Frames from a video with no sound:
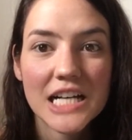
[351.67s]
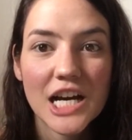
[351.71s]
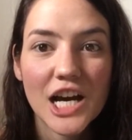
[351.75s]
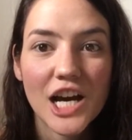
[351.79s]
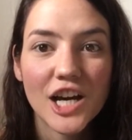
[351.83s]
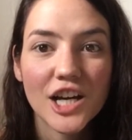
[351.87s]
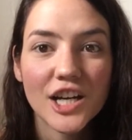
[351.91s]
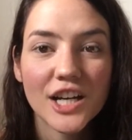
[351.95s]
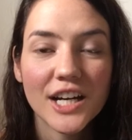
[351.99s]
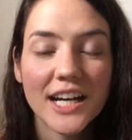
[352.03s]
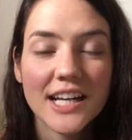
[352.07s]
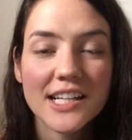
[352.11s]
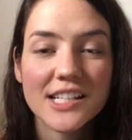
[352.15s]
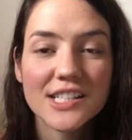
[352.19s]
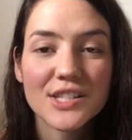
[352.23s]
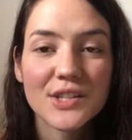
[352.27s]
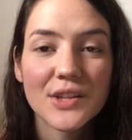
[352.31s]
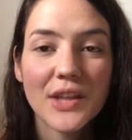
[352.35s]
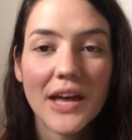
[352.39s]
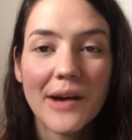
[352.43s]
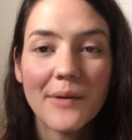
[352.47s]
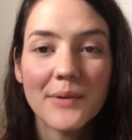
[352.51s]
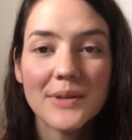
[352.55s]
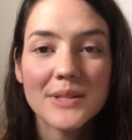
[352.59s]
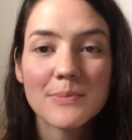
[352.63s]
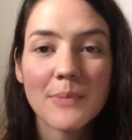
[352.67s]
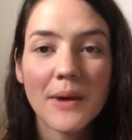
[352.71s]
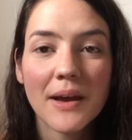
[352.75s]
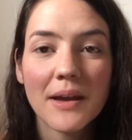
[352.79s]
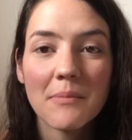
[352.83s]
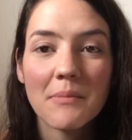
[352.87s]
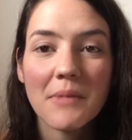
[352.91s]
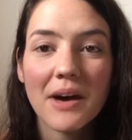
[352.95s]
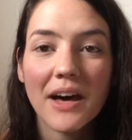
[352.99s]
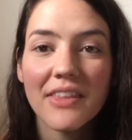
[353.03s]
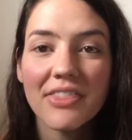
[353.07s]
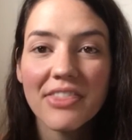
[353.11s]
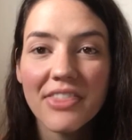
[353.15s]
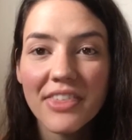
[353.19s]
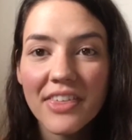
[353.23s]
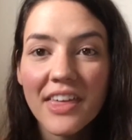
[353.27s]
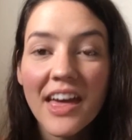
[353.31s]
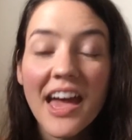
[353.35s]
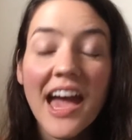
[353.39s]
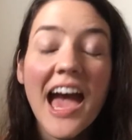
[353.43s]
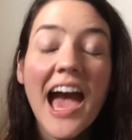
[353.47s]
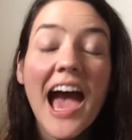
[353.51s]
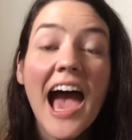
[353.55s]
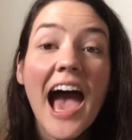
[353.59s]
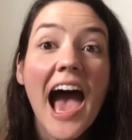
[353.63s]
All right, so that was my month.
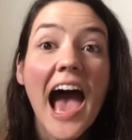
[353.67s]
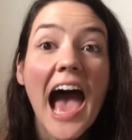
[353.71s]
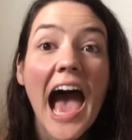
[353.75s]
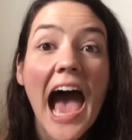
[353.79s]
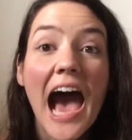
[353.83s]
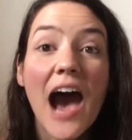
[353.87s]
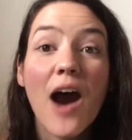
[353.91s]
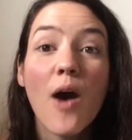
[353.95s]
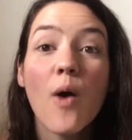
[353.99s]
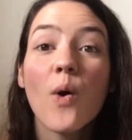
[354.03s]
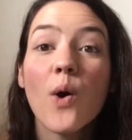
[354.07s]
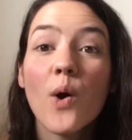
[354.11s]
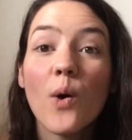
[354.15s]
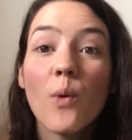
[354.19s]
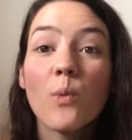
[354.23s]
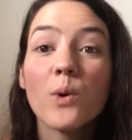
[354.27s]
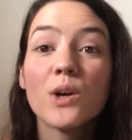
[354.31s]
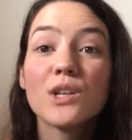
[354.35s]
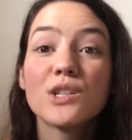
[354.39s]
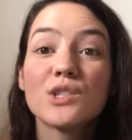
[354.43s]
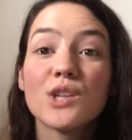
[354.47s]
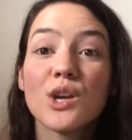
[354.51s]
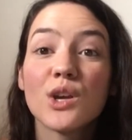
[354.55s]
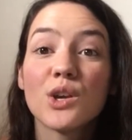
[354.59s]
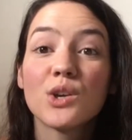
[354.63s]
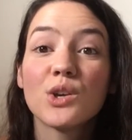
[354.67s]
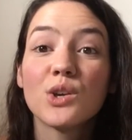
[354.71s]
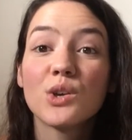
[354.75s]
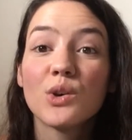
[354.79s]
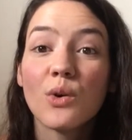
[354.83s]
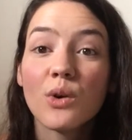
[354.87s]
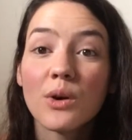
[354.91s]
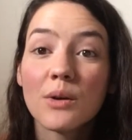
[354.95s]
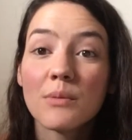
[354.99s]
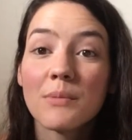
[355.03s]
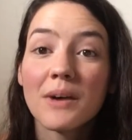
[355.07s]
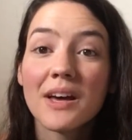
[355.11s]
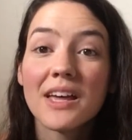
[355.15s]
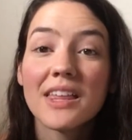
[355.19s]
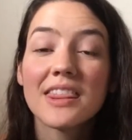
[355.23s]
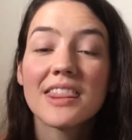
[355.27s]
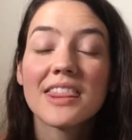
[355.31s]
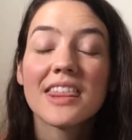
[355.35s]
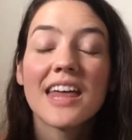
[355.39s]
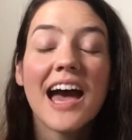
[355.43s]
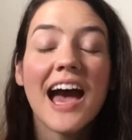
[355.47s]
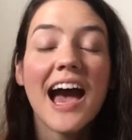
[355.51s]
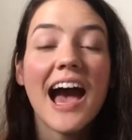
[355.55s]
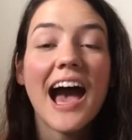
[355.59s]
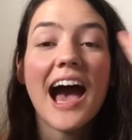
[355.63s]
How was your month?
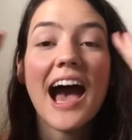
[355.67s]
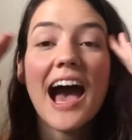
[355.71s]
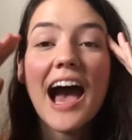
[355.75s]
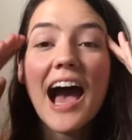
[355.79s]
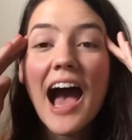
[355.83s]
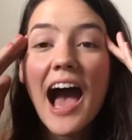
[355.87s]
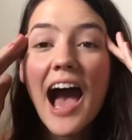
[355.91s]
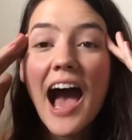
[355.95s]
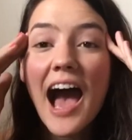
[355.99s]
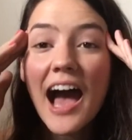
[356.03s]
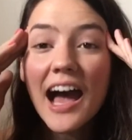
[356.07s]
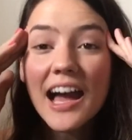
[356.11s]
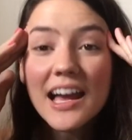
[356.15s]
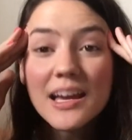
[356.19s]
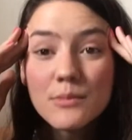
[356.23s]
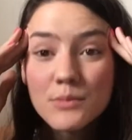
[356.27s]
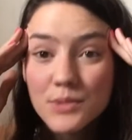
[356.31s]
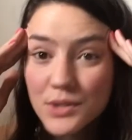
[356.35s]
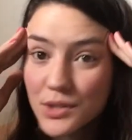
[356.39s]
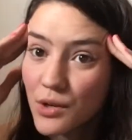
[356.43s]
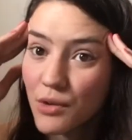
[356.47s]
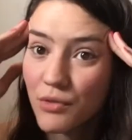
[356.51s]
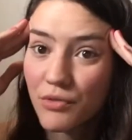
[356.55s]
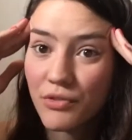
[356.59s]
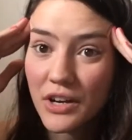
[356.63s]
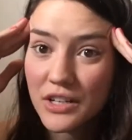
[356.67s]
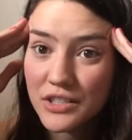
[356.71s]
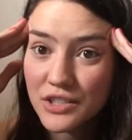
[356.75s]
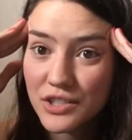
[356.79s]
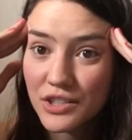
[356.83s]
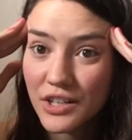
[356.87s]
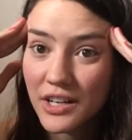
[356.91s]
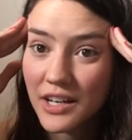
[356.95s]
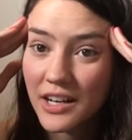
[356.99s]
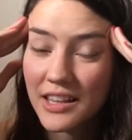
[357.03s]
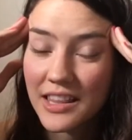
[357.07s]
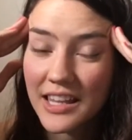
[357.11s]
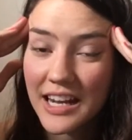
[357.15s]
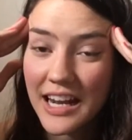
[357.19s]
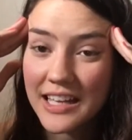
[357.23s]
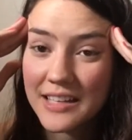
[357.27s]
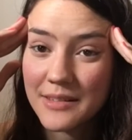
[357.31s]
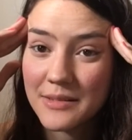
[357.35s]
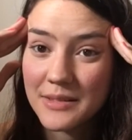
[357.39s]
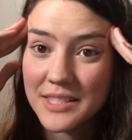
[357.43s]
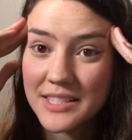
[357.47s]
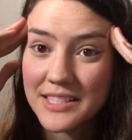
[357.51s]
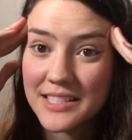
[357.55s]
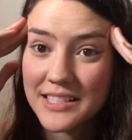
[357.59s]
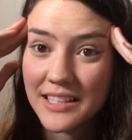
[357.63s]
I'm so frustrated that
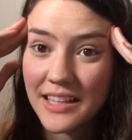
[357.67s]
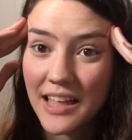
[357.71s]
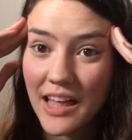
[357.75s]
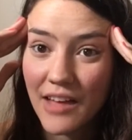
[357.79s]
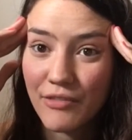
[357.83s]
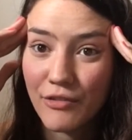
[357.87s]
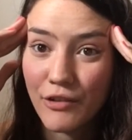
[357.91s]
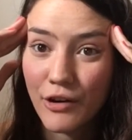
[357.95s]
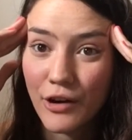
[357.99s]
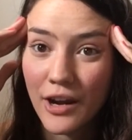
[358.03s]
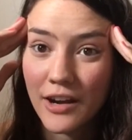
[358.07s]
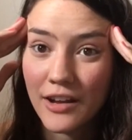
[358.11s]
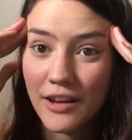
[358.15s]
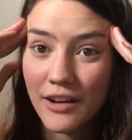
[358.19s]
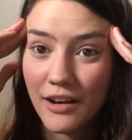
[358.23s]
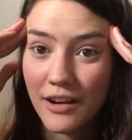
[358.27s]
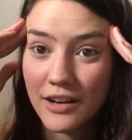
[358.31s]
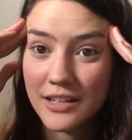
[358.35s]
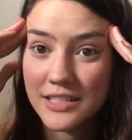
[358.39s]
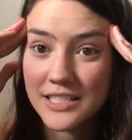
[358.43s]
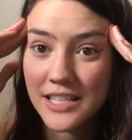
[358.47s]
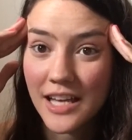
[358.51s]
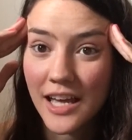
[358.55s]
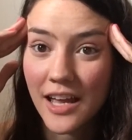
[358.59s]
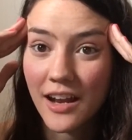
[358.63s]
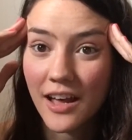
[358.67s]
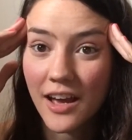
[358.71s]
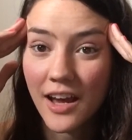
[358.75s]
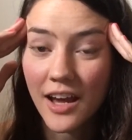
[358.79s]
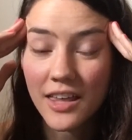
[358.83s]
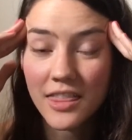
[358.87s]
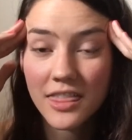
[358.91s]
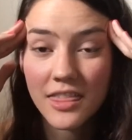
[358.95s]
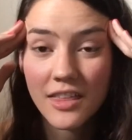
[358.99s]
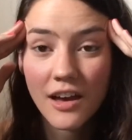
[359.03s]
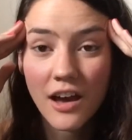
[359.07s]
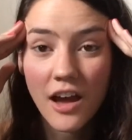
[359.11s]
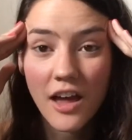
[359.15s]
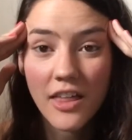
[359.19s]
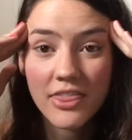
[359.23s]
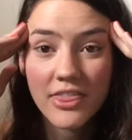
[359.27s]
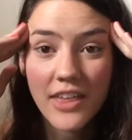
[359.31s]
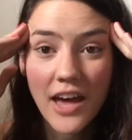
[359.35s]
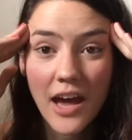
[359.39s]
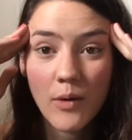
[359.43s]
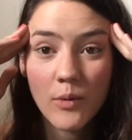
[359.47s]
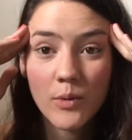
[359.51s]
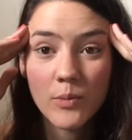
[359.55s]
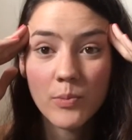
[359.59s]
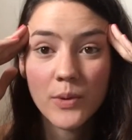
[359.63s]
I still have credit card debt. I thought
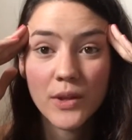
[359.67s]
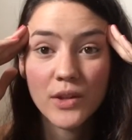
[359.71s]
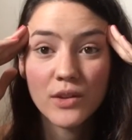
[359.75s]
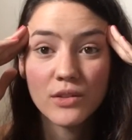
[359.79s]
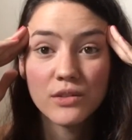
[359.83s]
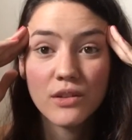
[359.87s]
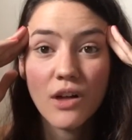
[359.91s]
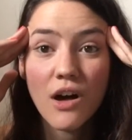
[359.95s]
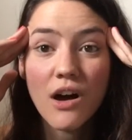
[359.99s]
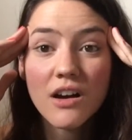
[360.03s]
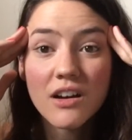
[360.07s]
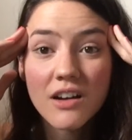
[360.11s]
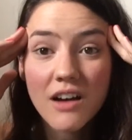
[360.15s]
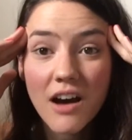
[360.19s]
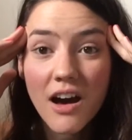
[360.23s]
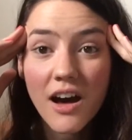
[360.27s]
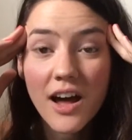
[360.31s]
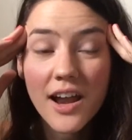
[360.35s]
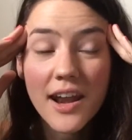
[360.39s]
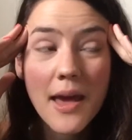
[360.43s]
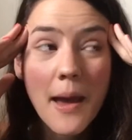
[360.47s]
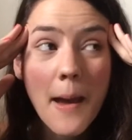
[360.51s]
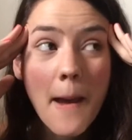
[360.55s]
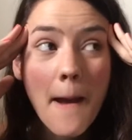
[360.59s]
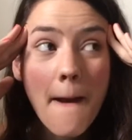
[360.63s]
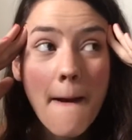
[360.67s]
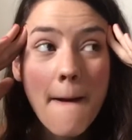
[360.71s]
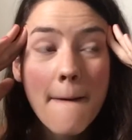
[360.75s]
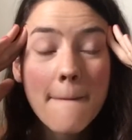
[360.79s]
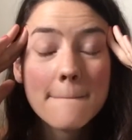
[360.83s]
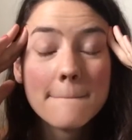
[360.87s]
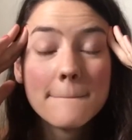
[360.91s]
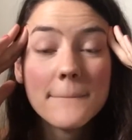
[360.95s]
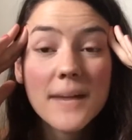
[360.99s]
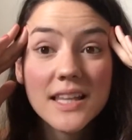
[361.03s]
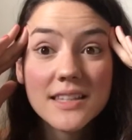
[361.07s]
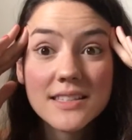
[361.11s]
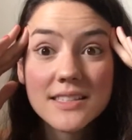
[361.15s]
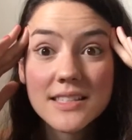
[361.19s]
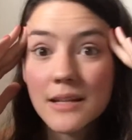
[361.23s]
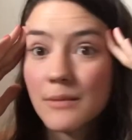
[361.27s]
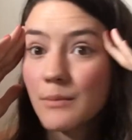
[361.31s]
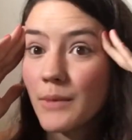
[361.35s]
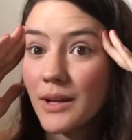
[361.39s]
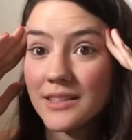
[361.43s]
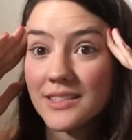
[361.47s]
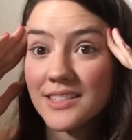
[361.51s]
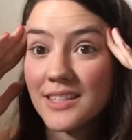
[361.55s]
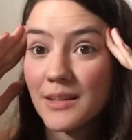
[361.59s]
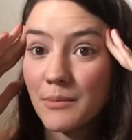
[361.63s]
that would be long gone months and
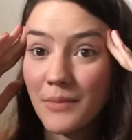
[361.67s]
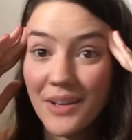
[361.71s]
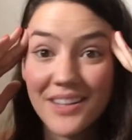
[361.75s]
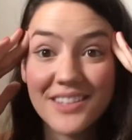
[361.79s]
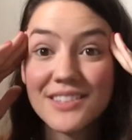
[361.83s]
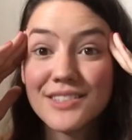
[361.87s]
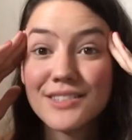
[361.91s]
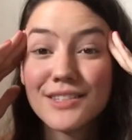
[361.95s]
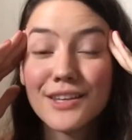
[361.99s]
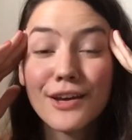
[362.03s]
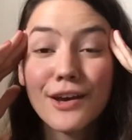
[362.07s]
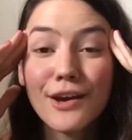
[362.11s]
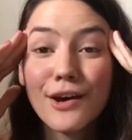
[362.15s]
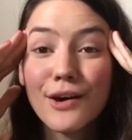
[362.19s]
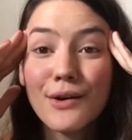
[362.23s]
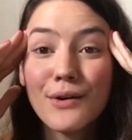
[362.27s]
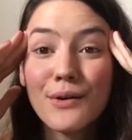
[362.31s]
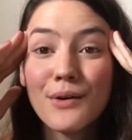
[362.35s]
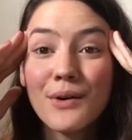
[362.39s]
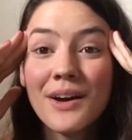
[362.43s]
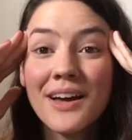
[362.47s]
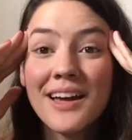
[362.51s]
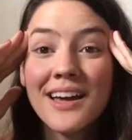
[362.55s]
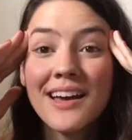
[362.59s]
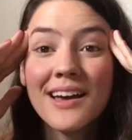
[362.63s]
months and months ago,